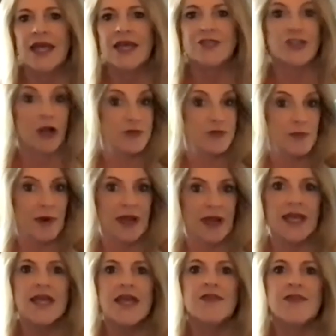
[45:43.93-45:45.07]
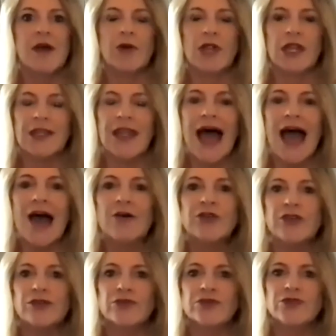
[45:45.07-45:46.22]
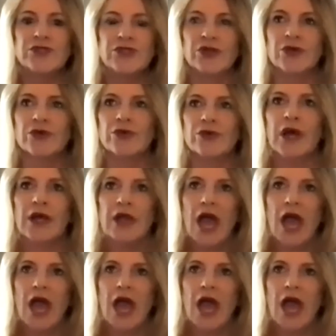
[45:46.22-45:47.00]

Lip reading: and Sharpspring that will allow you to